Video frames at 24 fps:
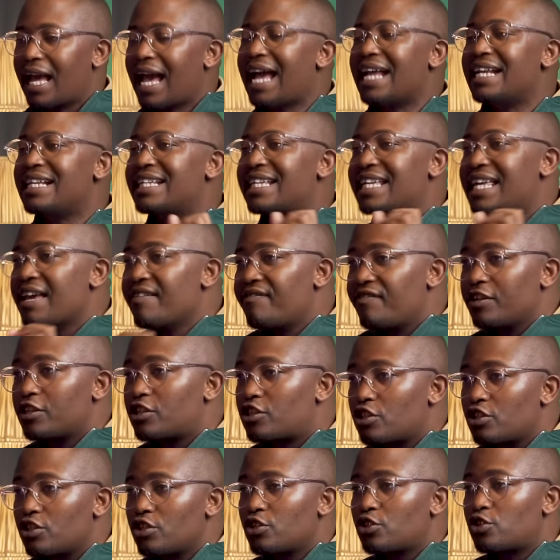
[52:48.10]
and give
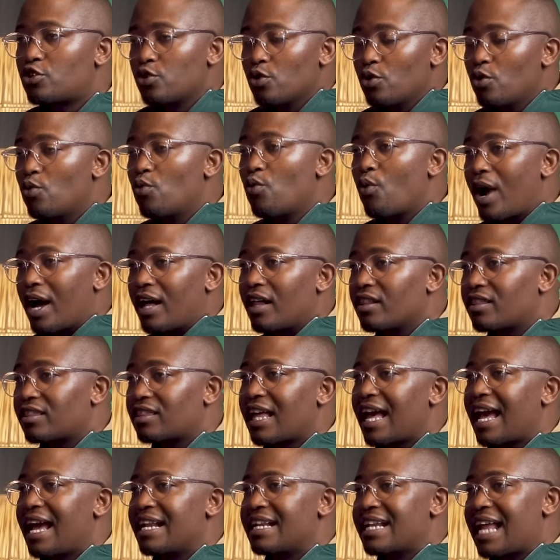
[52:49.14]
it to
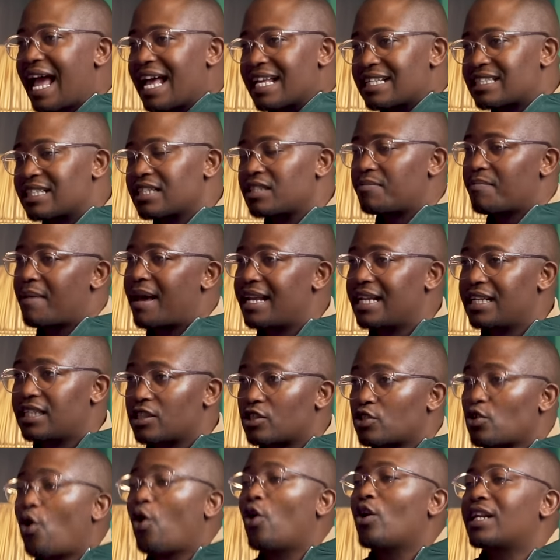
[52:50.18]
wealth and asset
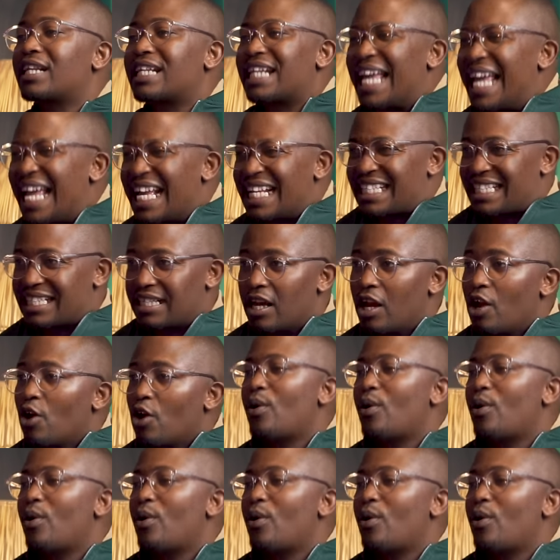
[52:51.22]
managers already.